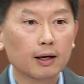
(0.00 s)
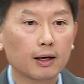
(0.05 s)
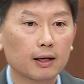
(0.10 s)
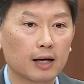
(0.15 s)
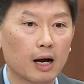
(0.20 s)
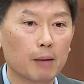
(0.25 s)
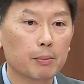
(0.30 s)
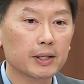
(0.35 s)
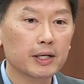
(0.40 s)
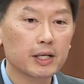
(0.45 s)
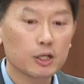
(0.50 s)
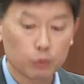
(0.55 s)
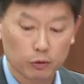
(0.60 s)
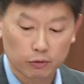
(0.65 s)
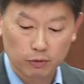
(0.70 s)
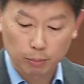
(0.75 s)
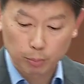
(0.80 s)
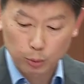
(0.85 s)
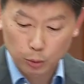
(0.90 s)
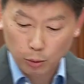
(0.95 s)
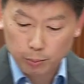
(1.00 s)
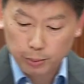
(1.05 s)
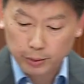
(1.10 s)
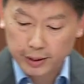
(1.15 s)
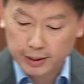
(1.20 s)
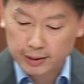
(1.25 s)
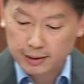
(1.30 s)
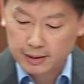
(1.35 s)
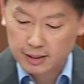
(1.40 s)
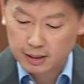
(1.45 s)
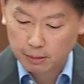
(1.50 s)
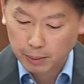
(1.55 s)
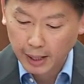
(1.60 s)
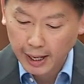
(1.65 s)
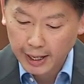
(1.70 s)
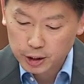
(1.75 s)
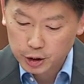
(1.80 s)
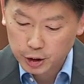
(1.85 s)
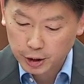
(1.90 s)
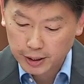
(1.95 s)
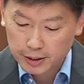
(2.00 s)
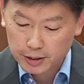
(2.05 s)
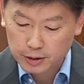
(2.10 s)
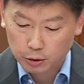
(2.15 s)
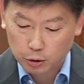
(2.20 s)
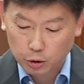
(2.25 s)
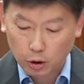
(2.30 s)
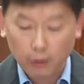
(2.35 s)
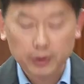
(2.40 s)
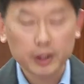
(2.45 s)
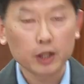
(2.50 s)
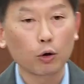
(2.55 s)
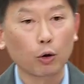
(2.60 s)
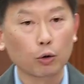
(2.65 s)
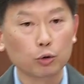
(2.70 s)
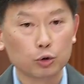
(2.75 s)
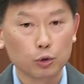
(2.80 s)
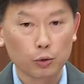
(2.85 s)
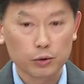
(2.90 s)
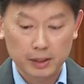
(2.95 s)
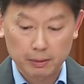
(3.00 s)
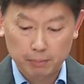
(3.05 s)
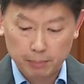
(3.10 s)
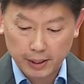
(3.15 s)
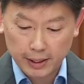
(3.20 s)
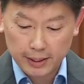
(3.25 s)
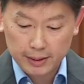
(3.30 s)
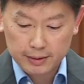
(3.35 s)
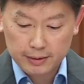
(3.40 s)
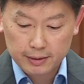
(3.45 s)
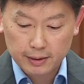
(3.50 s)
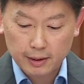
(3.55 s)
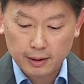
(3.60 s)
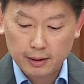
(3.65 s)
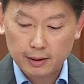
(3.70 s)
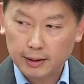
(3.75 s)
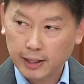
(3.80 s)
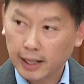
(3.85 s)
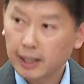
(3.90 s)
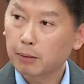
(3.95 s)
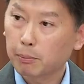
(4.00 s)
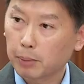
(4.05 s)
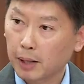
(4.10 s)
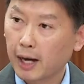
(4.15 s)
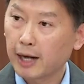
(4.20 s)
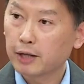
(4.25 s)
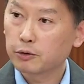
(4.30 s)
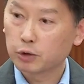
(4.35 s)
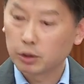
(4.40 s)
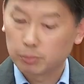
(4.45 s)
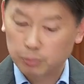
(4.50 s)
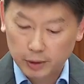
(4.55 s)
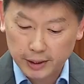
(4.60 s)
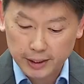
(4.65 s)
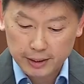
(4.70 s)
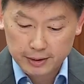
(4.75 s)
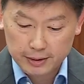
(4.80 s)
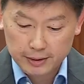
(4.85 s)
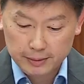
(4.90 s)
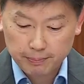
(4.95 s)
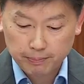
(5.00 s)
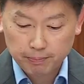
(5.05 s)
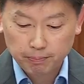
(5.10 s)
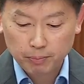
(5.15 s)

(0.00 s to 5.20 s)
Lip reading: Companies with appropriate supply chain security controls in place can apply to the police